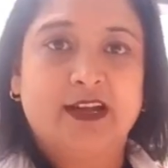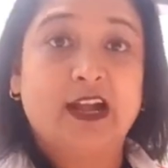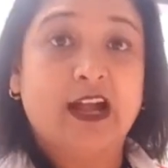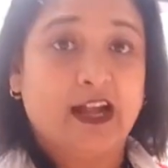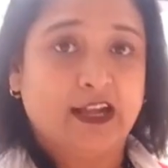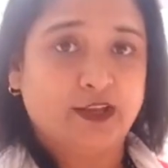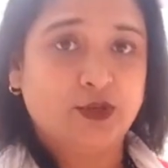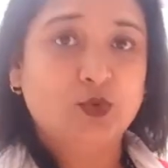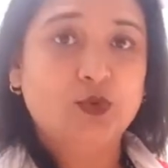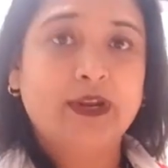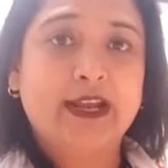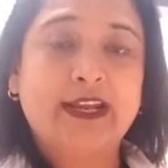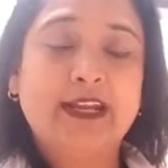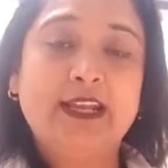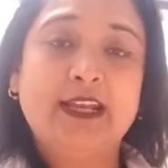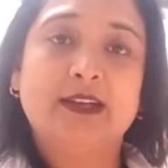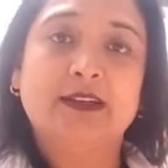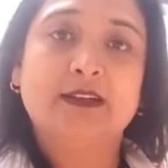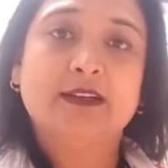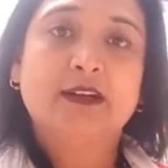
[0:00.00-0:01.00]
Are you
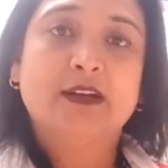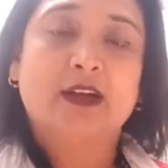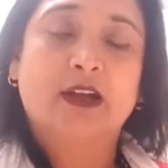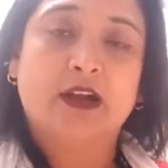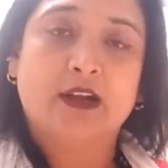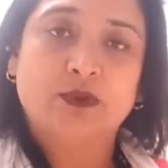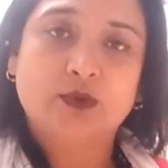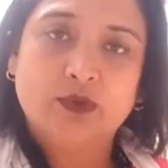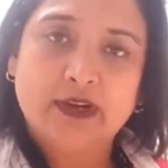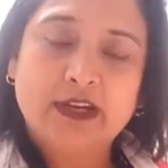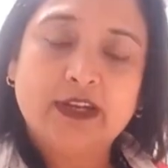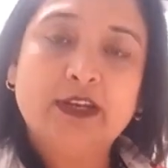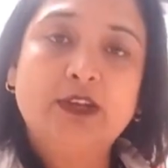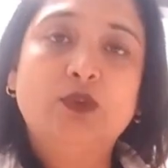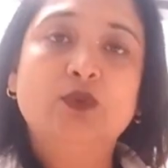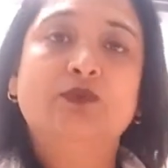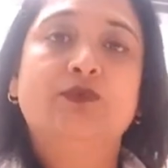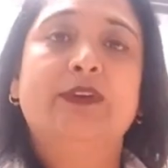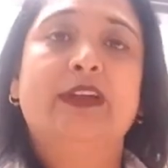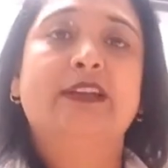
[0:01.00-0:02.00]
ready? Are you ready
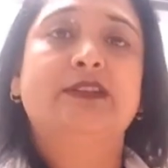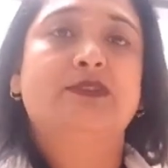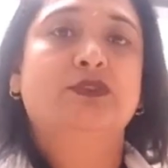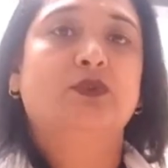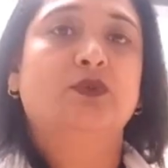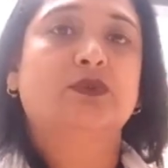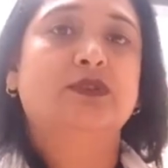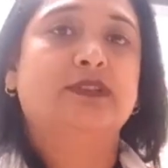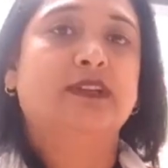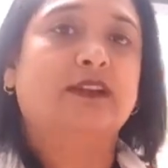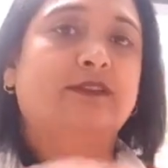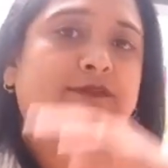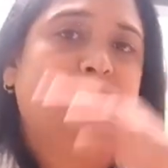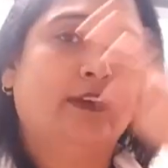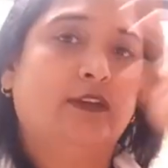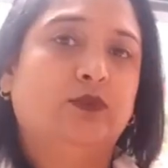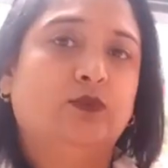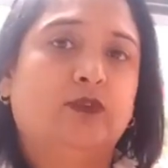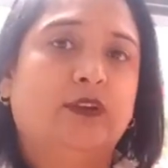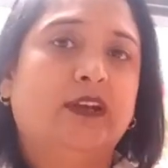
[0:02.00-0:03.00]
to face yourself? Are
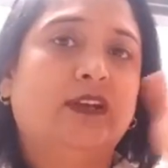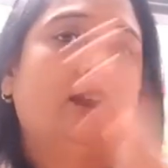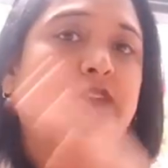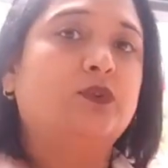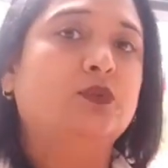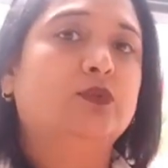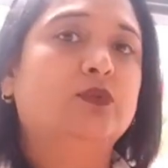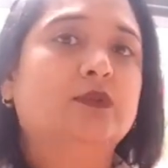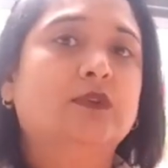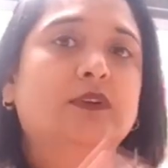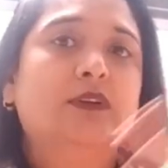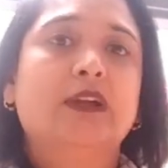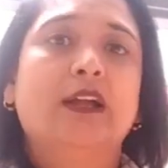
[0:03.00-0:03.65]
you ready to